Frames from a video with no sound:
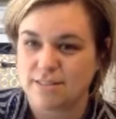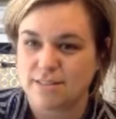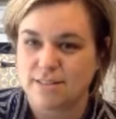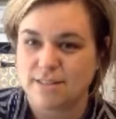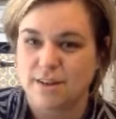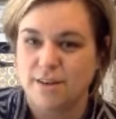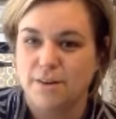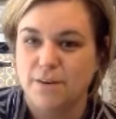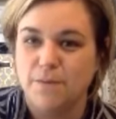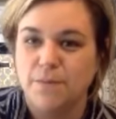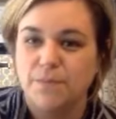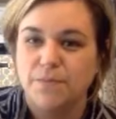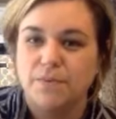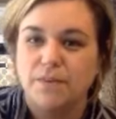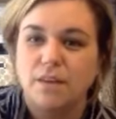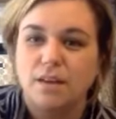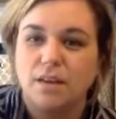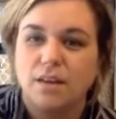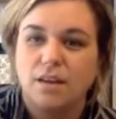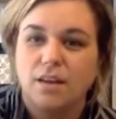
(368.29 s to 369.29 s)
So
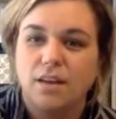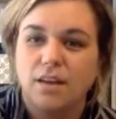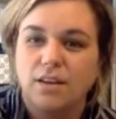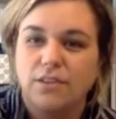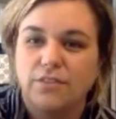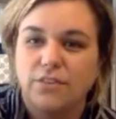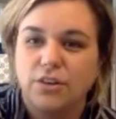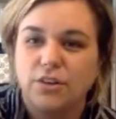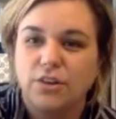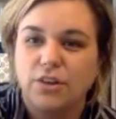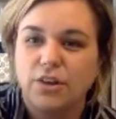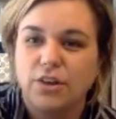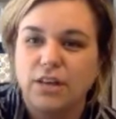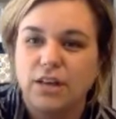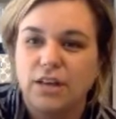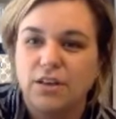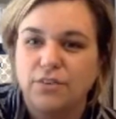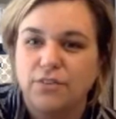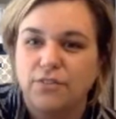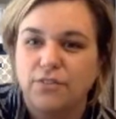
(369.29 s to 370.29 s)
if you're
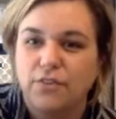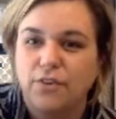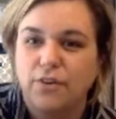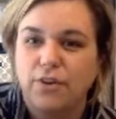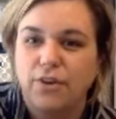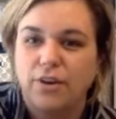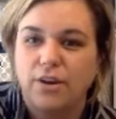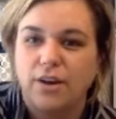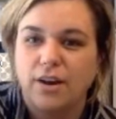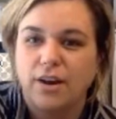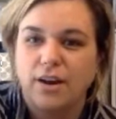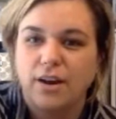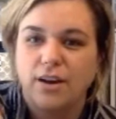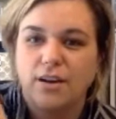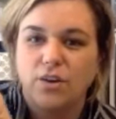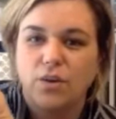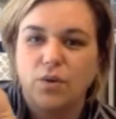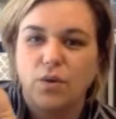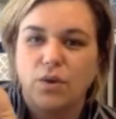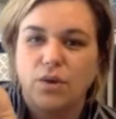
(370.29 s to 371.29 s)
looking for a
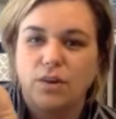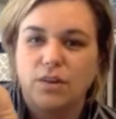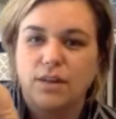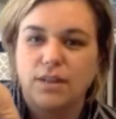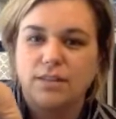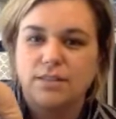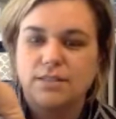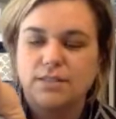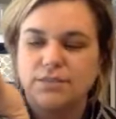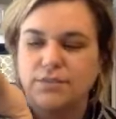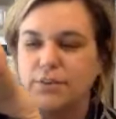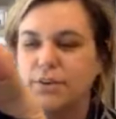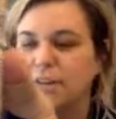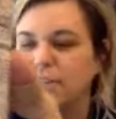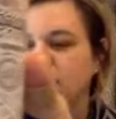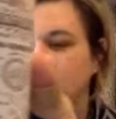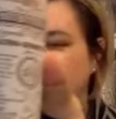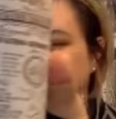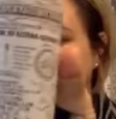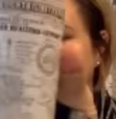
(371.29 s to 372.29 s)
New Orleans,
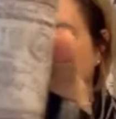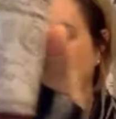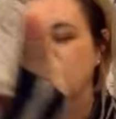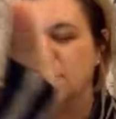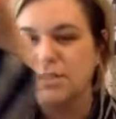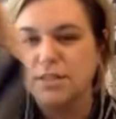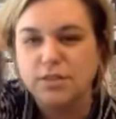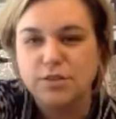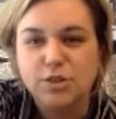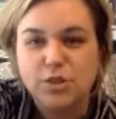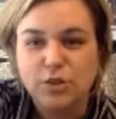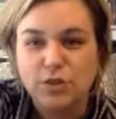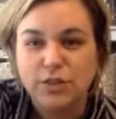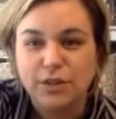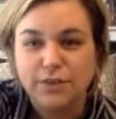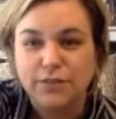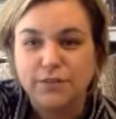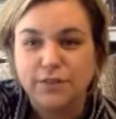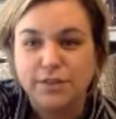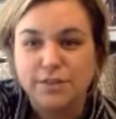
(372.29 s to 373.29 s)
forgive me, I'm using two
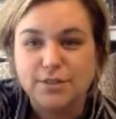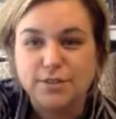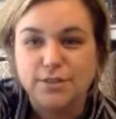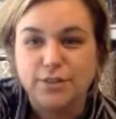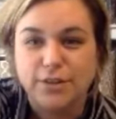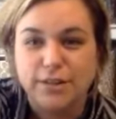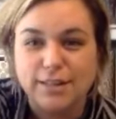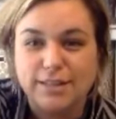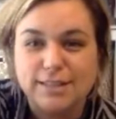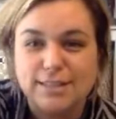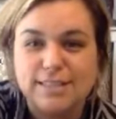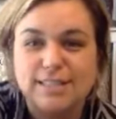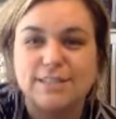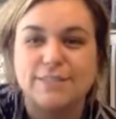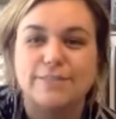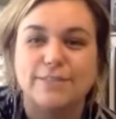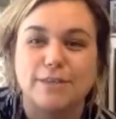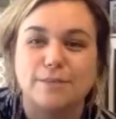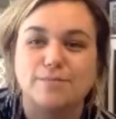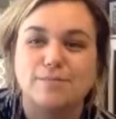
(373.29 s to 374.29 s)
different screens
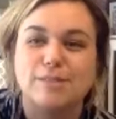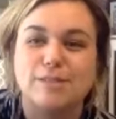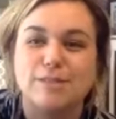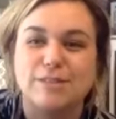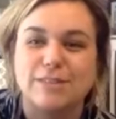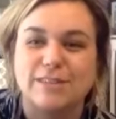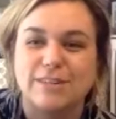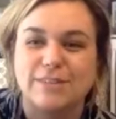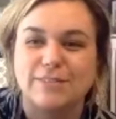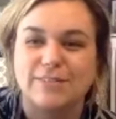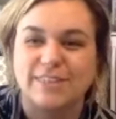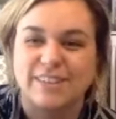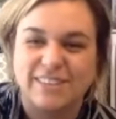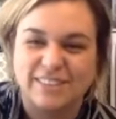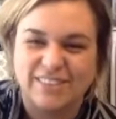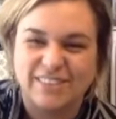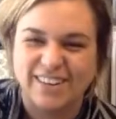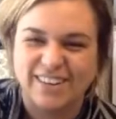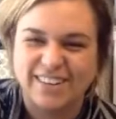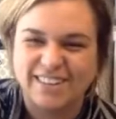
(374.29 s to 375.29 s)
to film two different
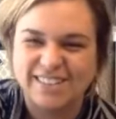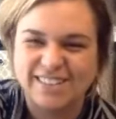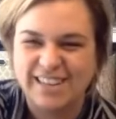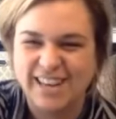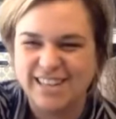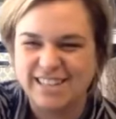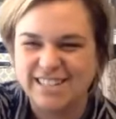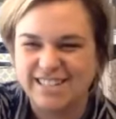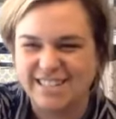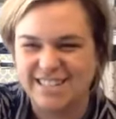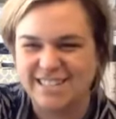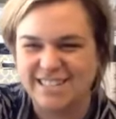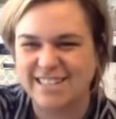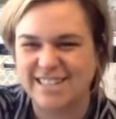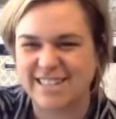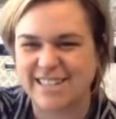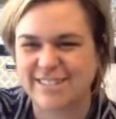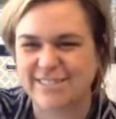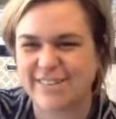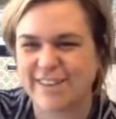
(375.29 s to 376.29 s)

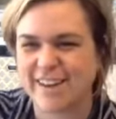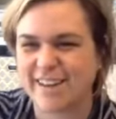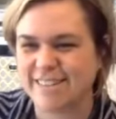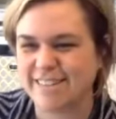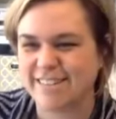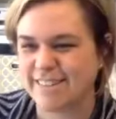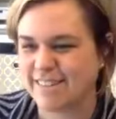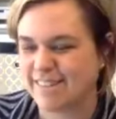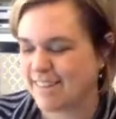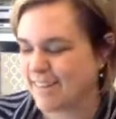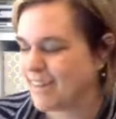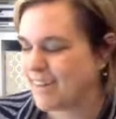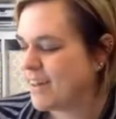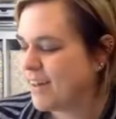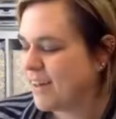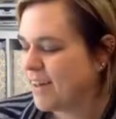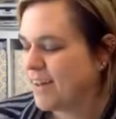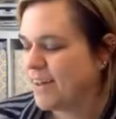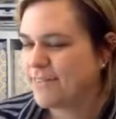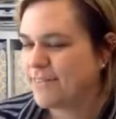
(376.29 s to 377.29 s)
orientations. That's why I did the
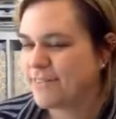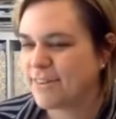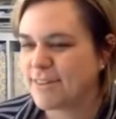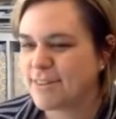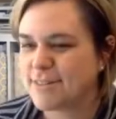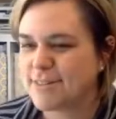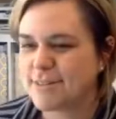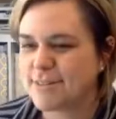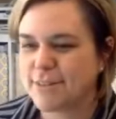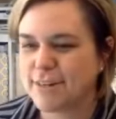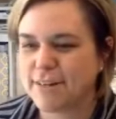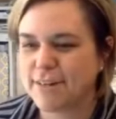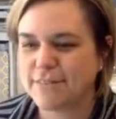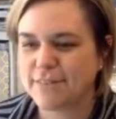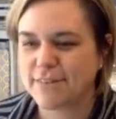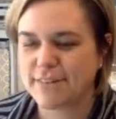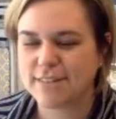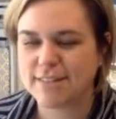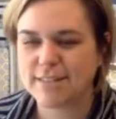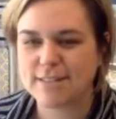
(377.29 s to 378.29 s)
first
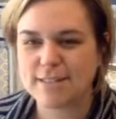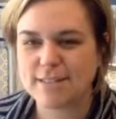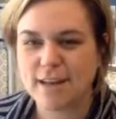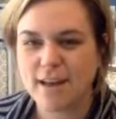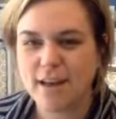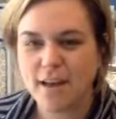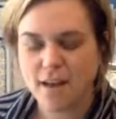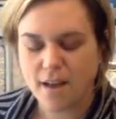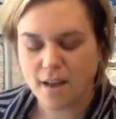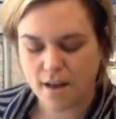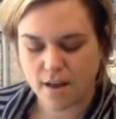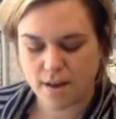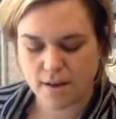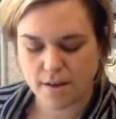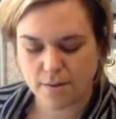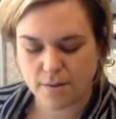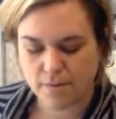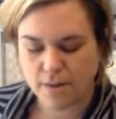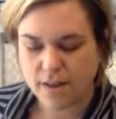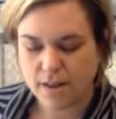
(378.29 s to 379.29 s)
screen first.
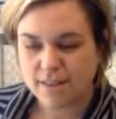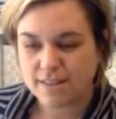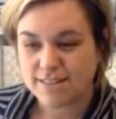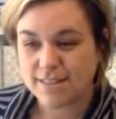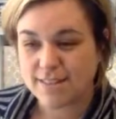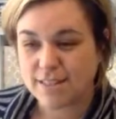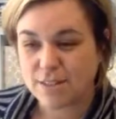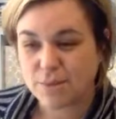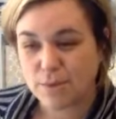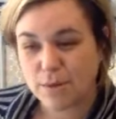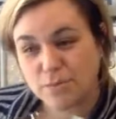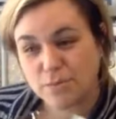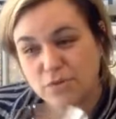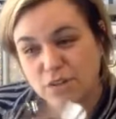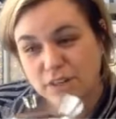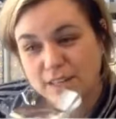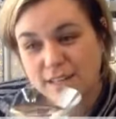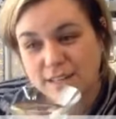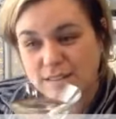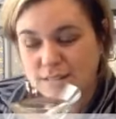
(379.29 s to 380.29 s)
Um, so that's what I'm
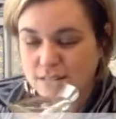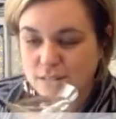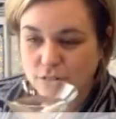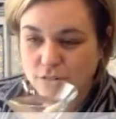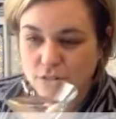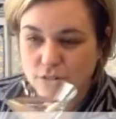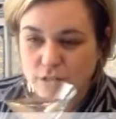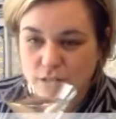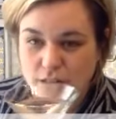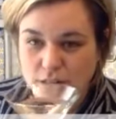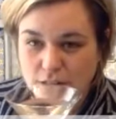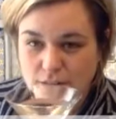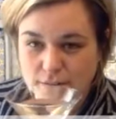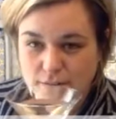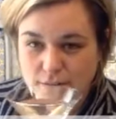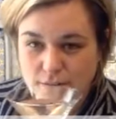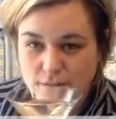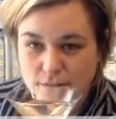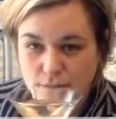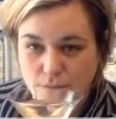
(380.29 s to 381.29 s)
drinking. So
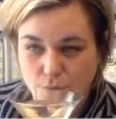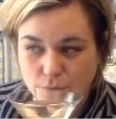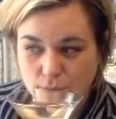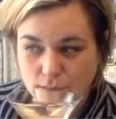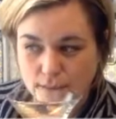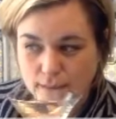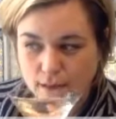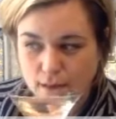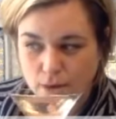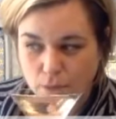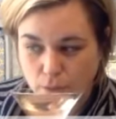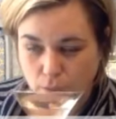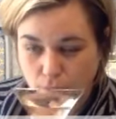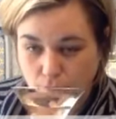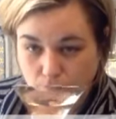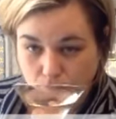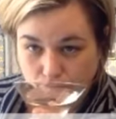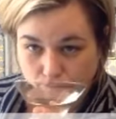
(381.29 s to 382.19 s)
cheers to the weekend.